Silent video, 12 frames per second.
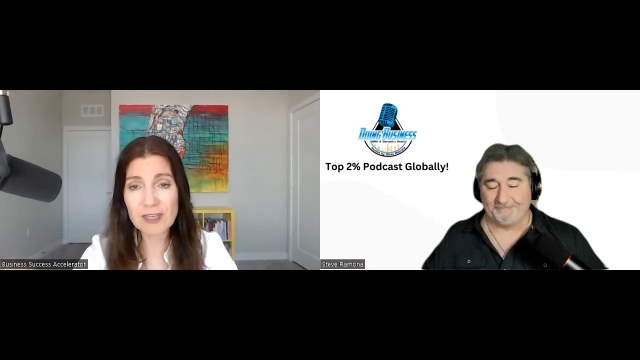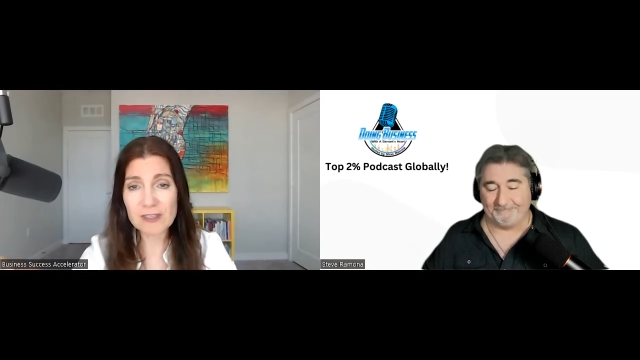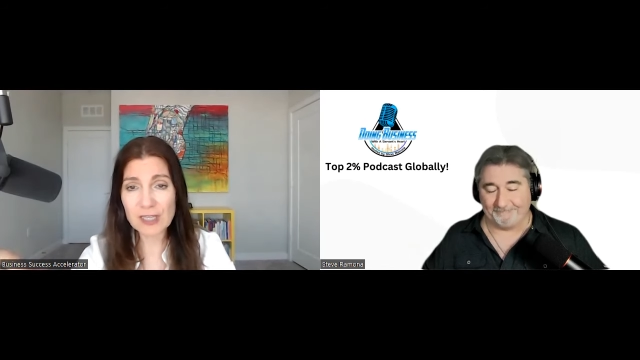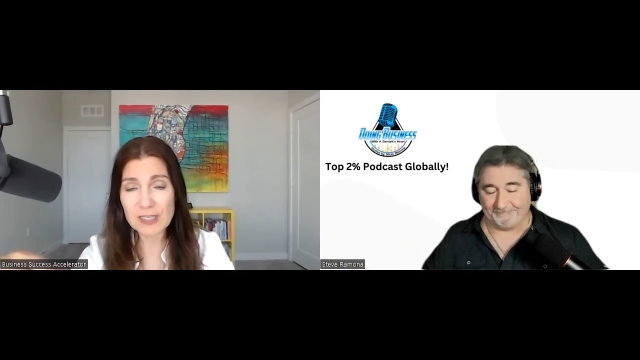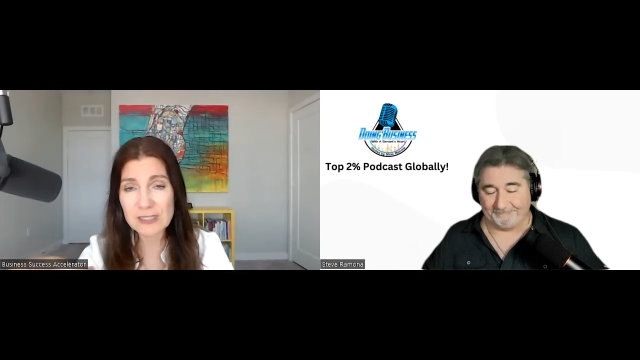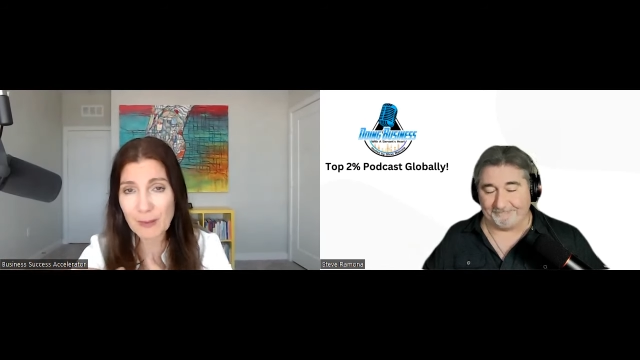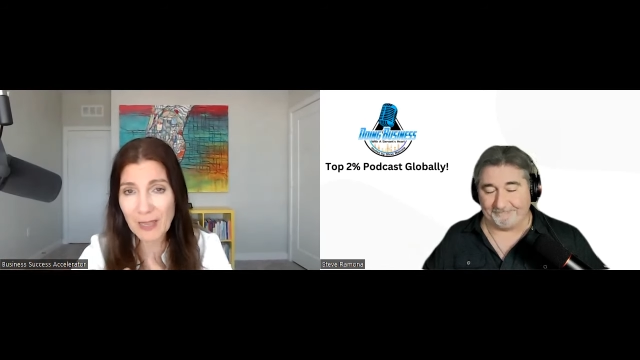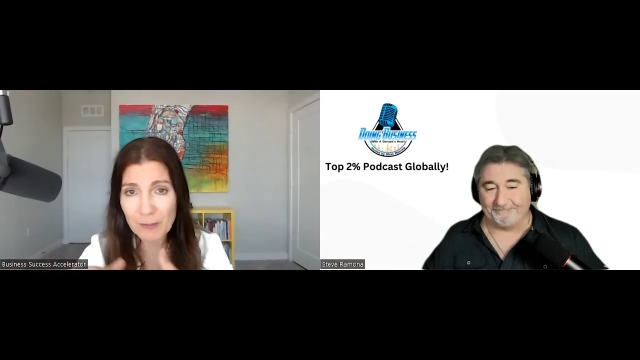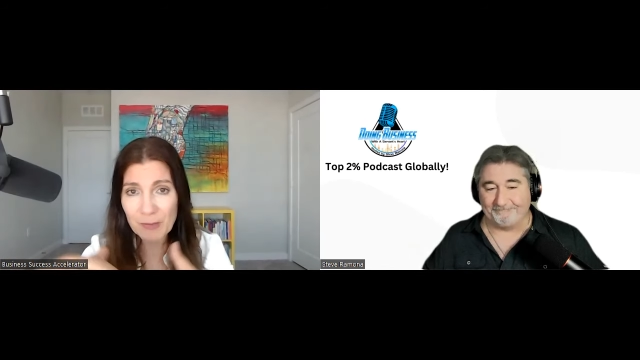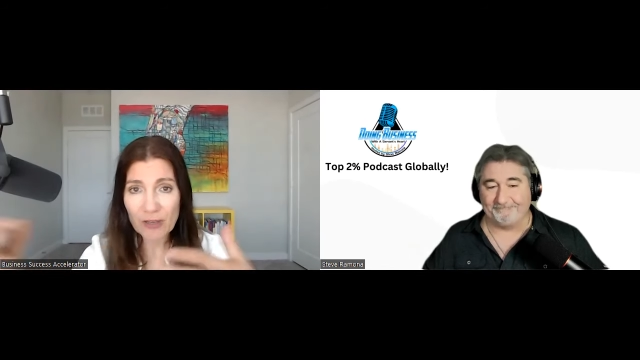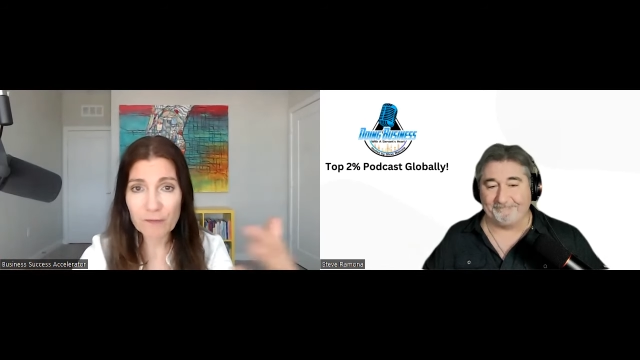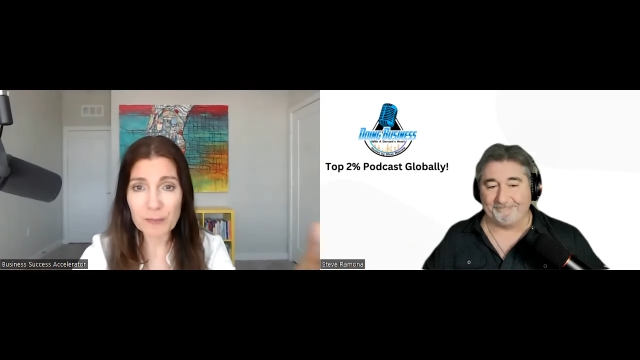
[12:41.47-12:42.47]
Speaker 1: they they spam
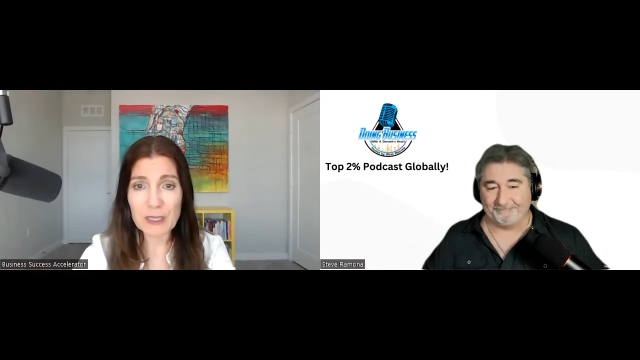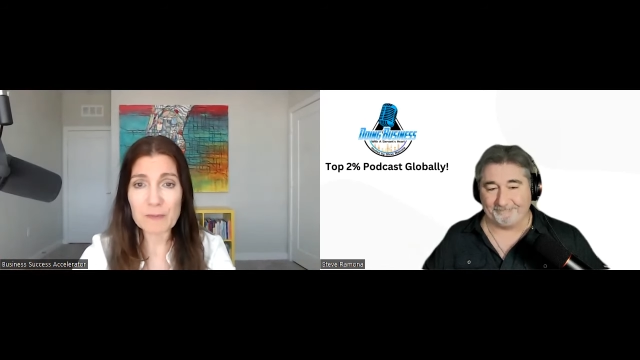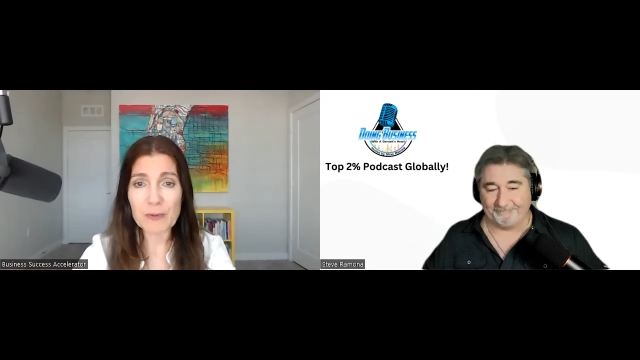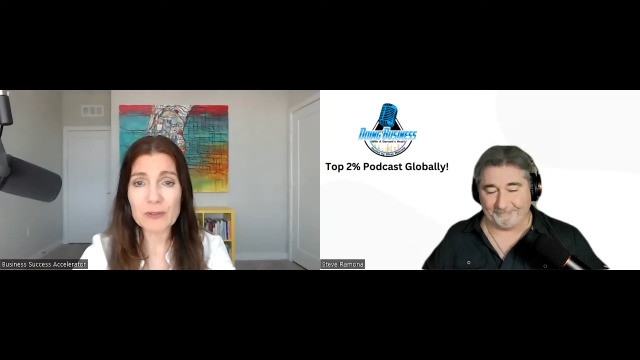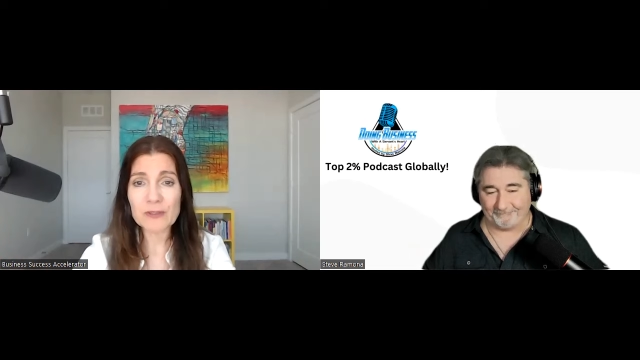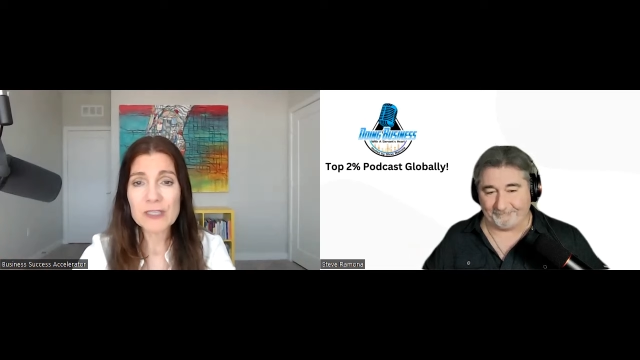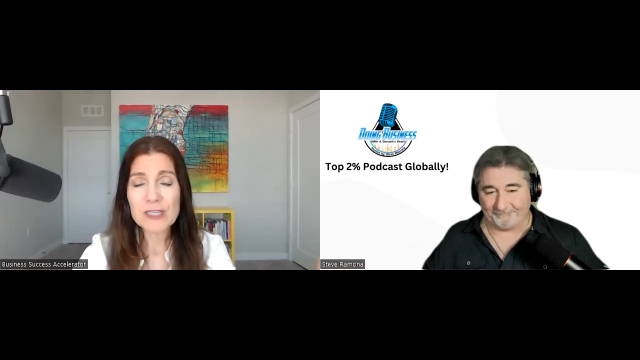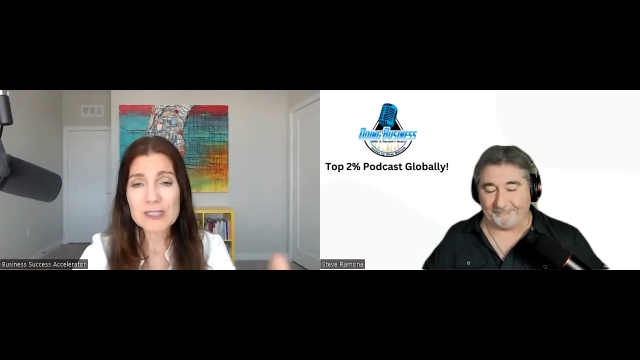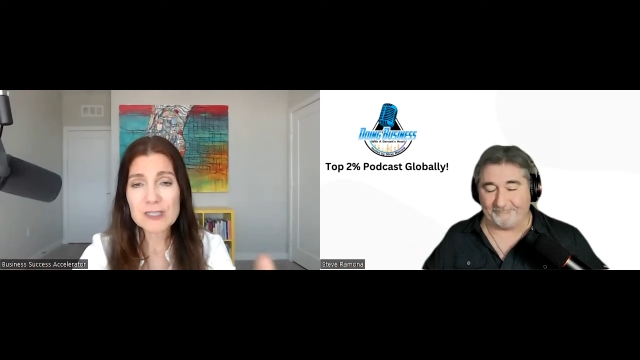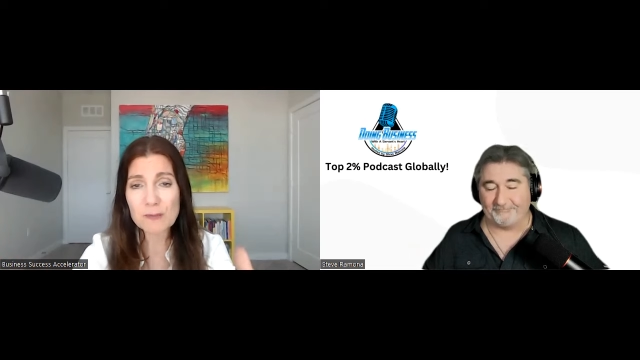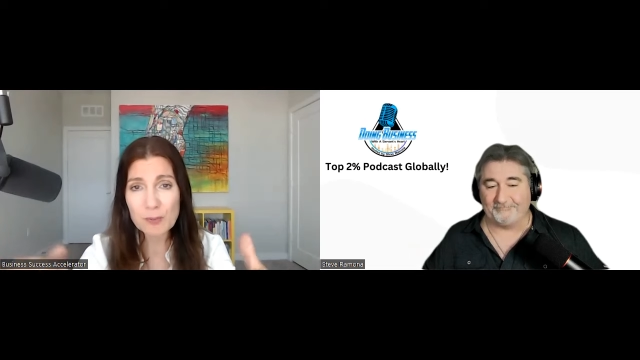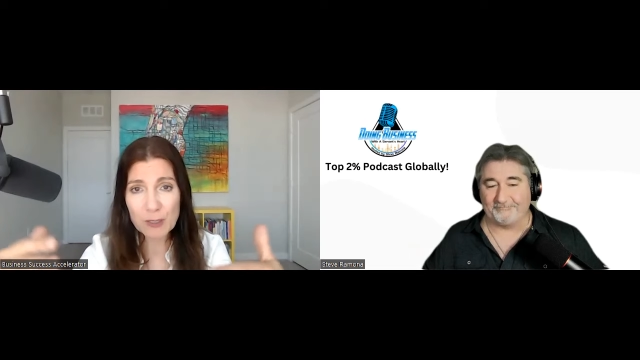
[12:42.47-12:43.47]
enough people.
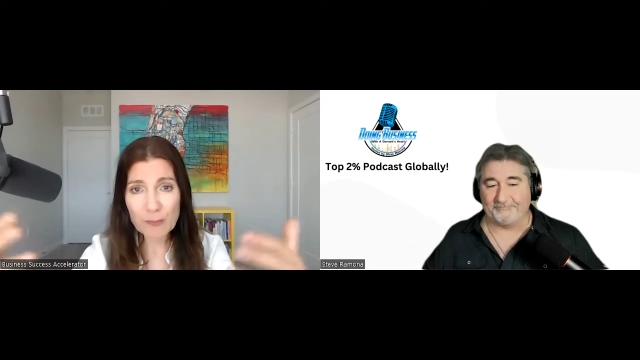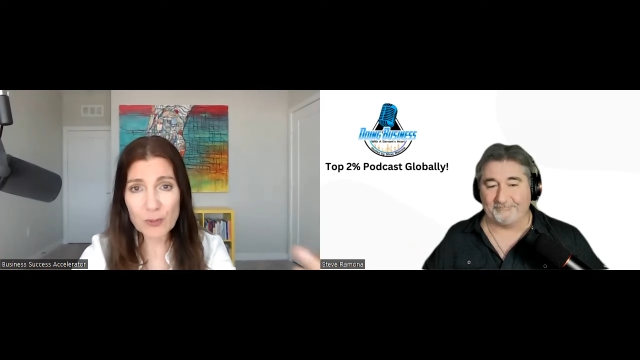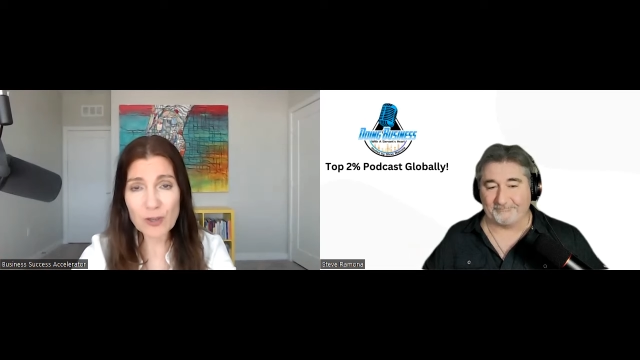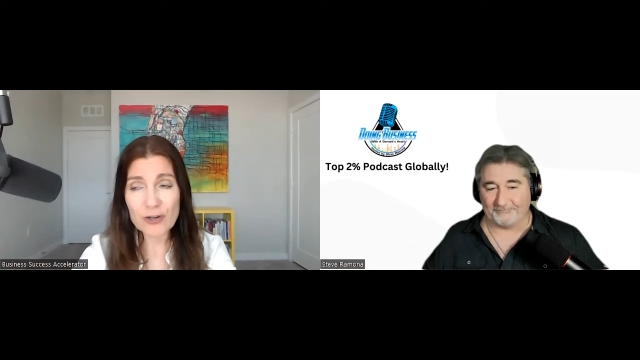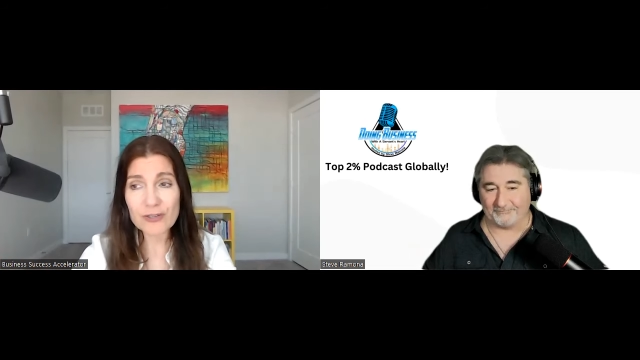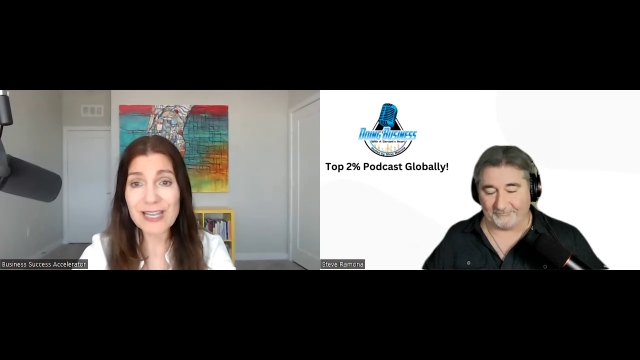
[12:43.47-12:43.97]
Some people are